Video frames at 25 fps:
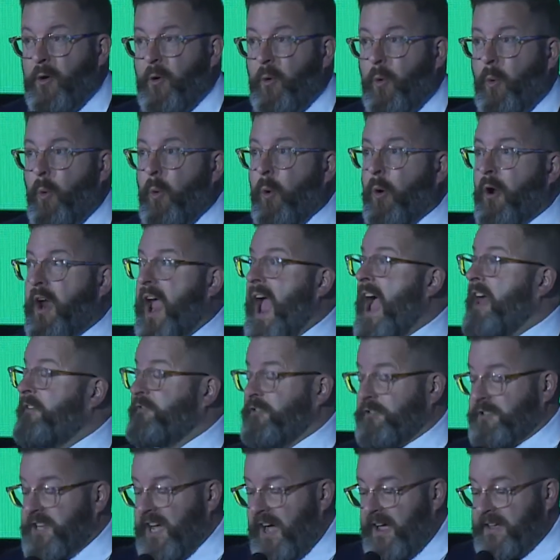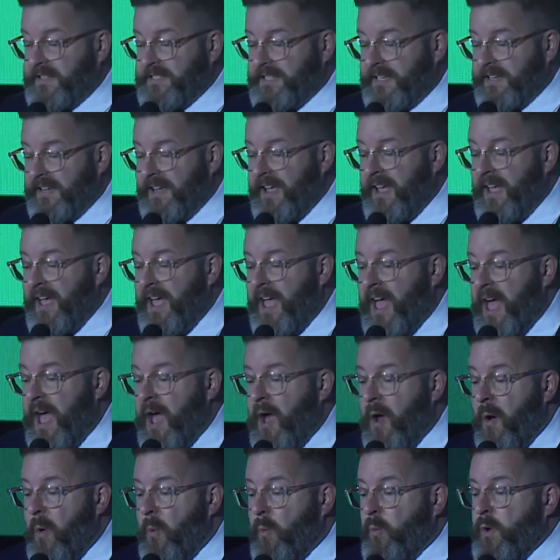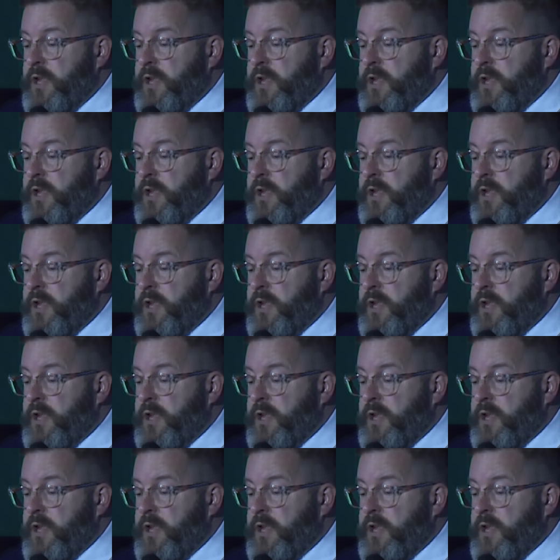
or advertising. We